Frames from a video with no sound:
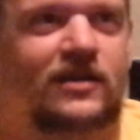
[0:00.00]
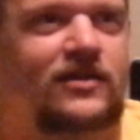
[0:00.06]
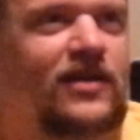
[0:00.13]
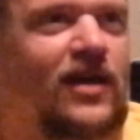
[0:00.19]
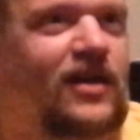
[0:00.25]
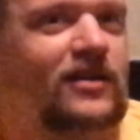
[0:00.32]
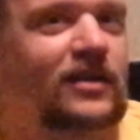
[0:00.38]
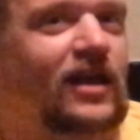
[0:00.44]

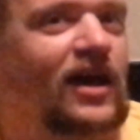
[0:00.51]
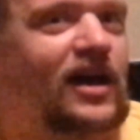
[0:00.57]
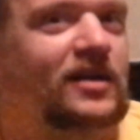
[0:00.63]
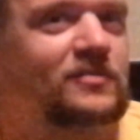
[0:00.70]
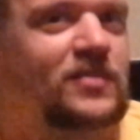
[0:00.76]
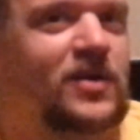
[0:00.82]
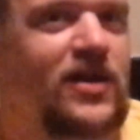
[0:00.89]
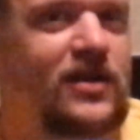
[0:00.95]
Not a
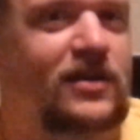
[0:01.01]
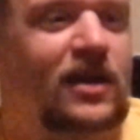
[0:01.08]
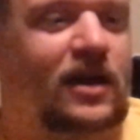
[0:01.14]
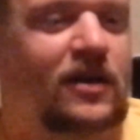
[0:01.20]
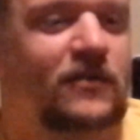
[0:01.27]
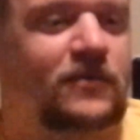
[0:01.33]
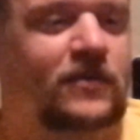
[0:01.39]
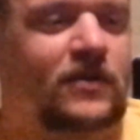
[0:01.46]
lot, but
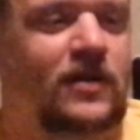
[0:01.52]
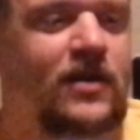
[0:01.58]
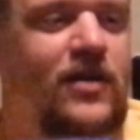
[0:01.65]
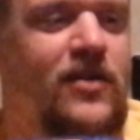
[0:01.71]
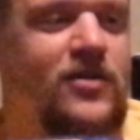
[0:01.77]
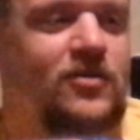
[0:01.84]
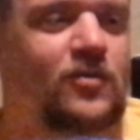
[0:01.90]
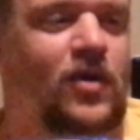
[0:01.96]
enough
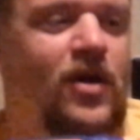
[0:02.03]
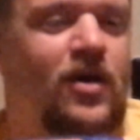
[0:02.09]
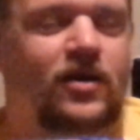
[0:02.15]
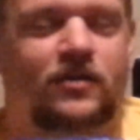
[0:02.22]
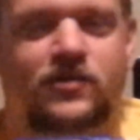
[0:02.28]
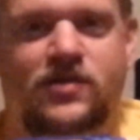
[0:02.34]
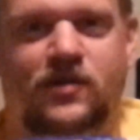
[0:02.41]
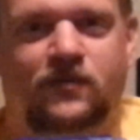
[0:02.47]
to where
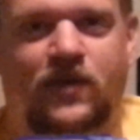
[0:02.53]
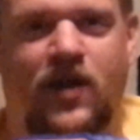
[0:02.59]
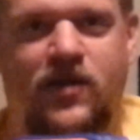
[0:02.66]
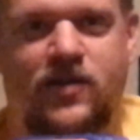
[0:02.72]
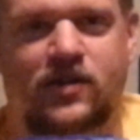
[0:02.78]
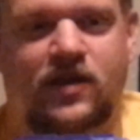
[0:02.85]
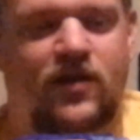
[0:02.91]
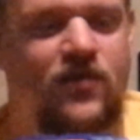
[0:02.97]
it was
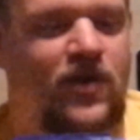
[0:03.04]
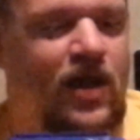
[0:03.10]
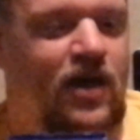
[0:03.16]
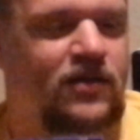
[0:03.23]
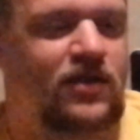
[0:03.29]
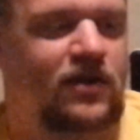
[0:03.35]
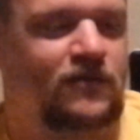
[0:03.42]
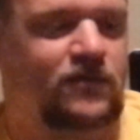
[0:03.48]
affecting even
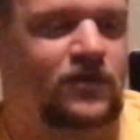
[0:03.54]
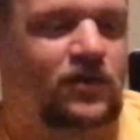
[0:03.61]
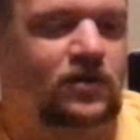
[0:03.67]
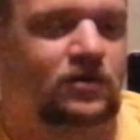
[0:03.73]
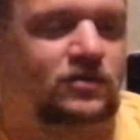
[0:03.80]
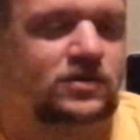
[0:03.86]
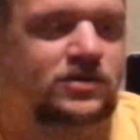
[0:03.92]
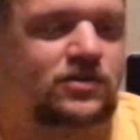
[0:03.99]
how they
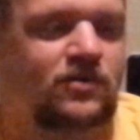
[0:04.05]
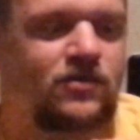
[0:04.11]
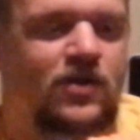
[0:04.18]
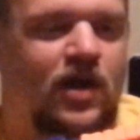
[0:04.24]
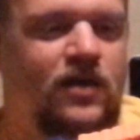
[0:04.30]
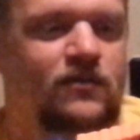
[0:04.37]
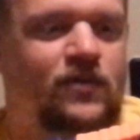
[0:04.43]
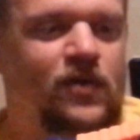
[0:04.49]
flew. So
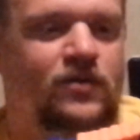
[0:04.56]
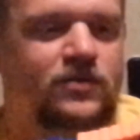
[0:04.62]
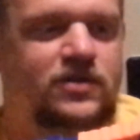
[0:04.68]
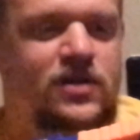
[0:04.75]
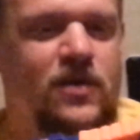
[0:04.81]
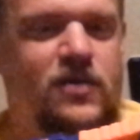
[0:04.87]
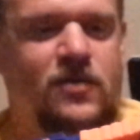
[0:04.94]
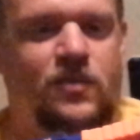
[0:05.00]
9 volts
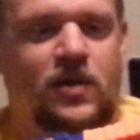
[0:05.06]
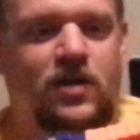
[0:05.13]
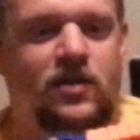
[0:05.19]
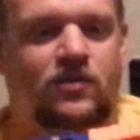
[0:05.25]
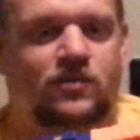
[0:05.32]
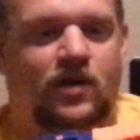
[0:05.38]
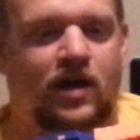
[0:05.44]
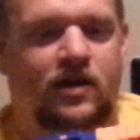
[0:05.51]
seems to be
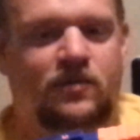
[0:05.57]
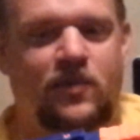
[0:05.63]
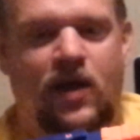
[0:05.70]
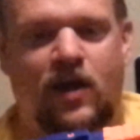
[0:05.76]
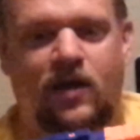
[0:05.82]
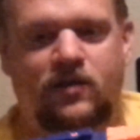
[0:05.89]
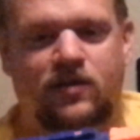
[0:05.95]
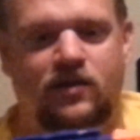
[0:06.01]
the right
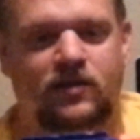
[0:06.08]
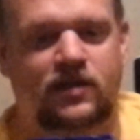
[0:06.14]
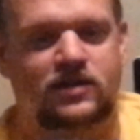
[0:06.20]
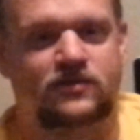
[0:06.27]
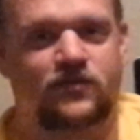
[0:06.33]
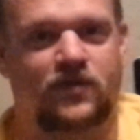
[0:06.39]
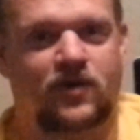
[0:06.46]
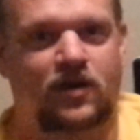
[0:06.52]
amount, at
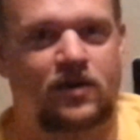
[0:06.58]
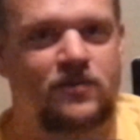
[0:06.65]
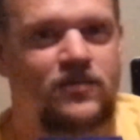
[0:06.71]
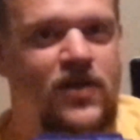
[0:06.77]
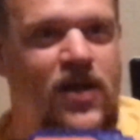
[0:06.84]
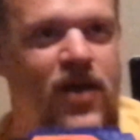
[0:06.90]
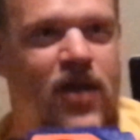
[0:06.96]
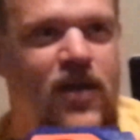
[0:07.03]
least from
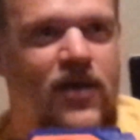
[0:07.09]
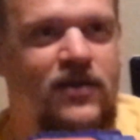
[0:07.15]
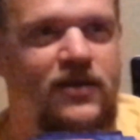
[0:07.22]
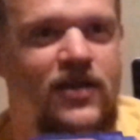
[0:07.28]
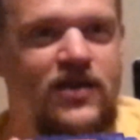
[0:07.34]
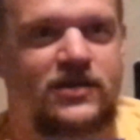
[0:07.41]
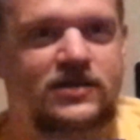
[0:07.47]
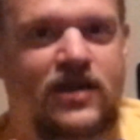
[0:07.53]

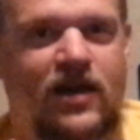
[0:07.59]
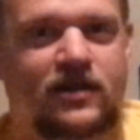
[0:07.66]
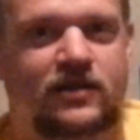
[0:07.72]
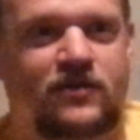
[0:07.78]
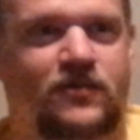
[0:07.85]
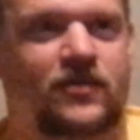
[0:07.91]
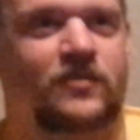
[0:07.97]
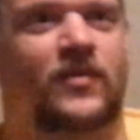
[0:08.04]
this
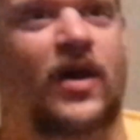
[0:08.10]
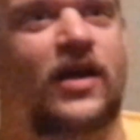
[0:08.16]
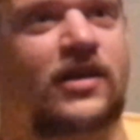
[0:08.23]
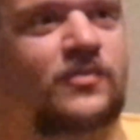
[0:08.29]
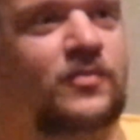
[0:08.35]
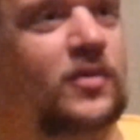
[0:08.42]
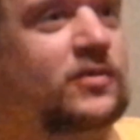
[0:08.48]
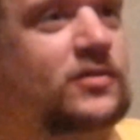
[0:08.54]
gun from
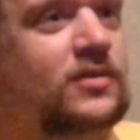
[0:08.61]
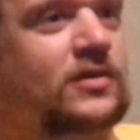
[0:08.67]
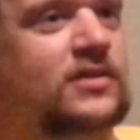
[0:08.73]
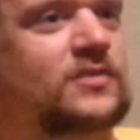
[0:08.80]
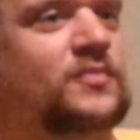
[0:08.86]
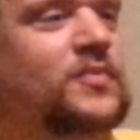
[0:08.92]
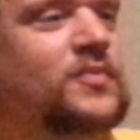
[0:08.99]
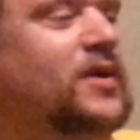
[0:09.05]
my personal
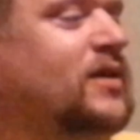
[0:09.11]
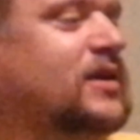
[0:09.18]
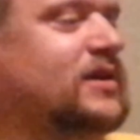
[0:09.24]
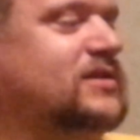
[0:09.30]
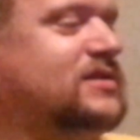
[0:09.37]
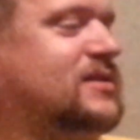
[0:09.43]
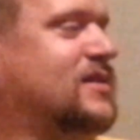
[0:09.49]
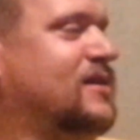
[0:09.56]

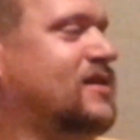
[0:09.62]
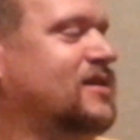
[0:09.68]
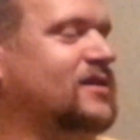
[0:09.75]
experience.